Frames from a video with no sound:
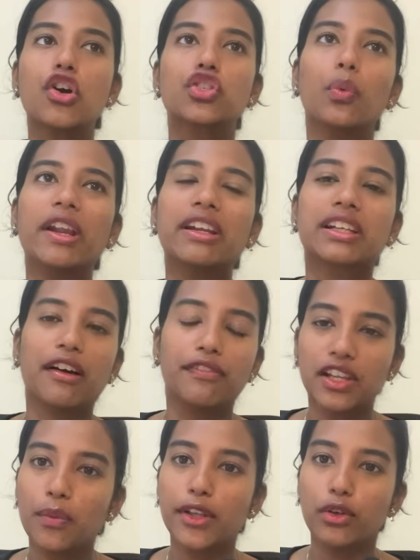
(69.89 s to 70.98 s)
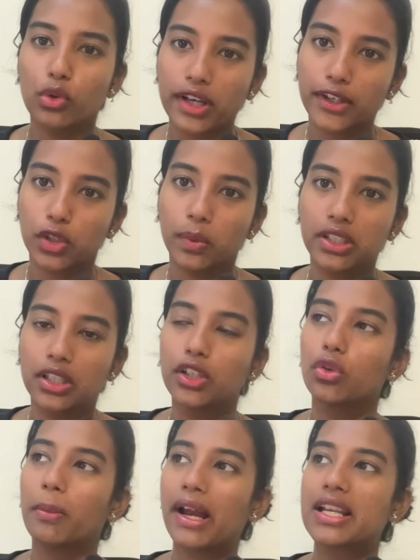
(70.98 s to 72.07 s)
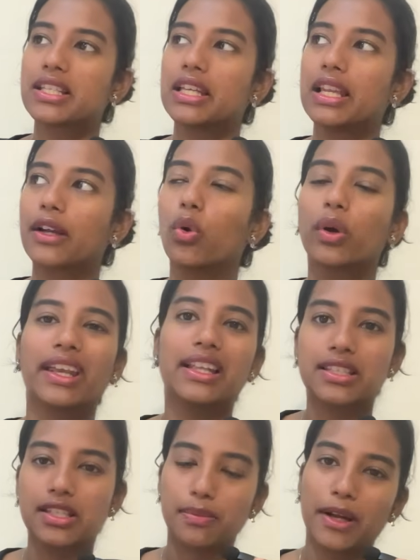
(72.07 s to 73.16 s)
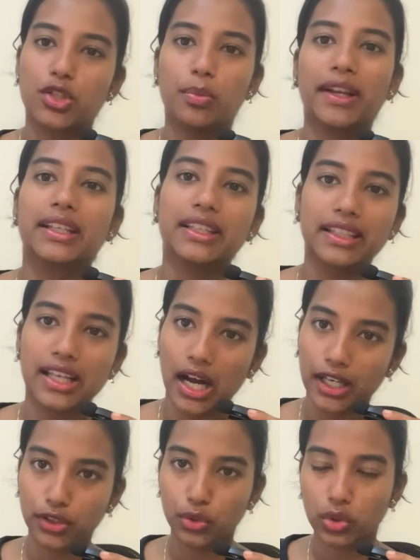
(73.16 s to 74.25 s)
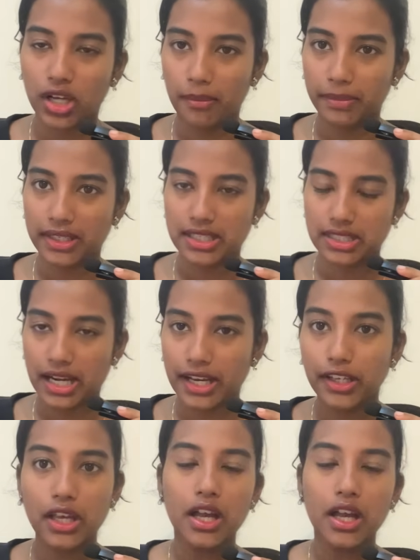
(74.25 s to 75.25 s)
So when you look at over here, you might see like, oh, Kaynes is much better than the other two companies, right?